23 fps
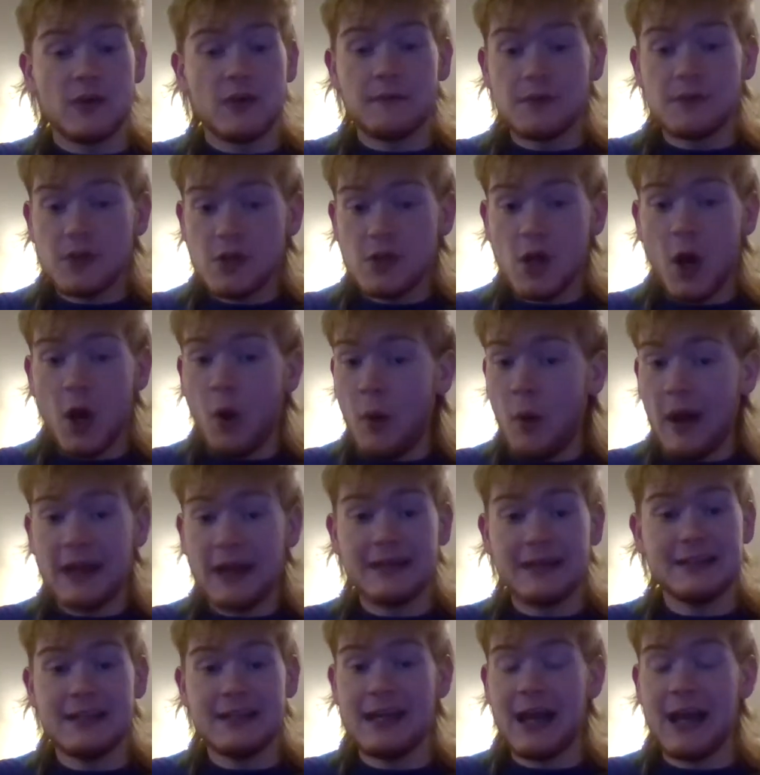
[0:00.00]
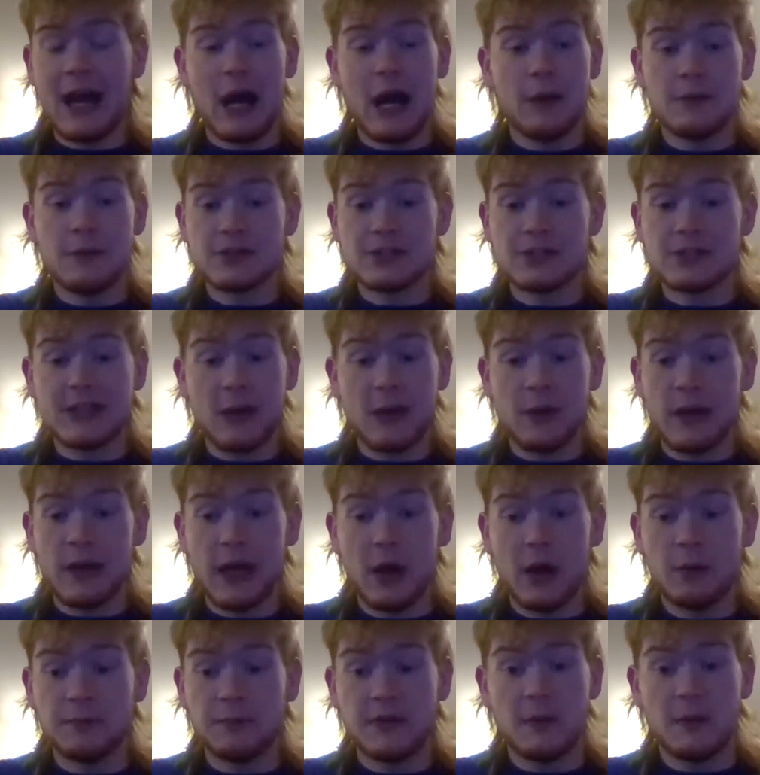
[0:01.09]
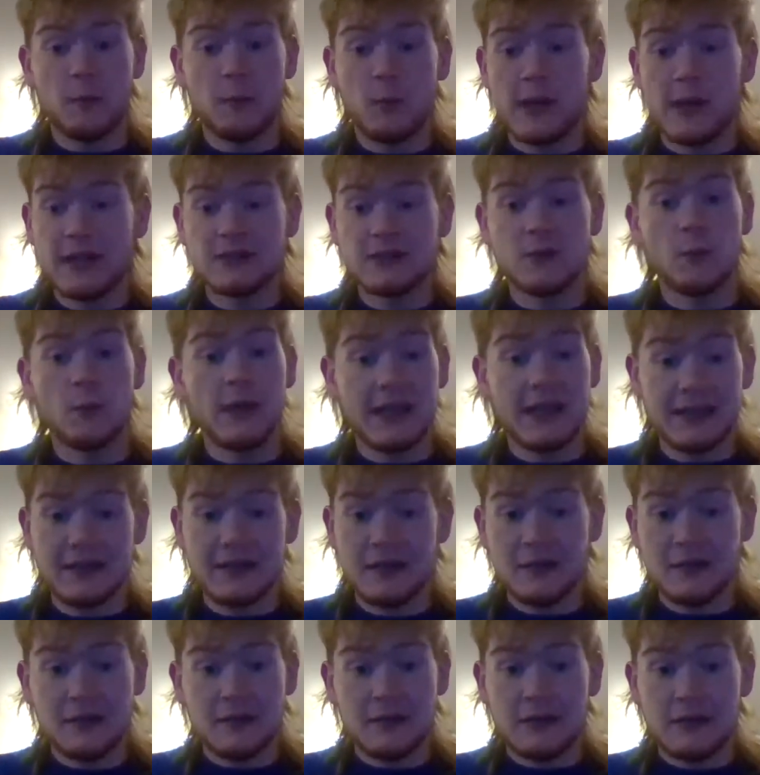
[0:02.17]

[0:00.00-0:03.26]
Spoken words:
you have no idea how much that would help them week to week.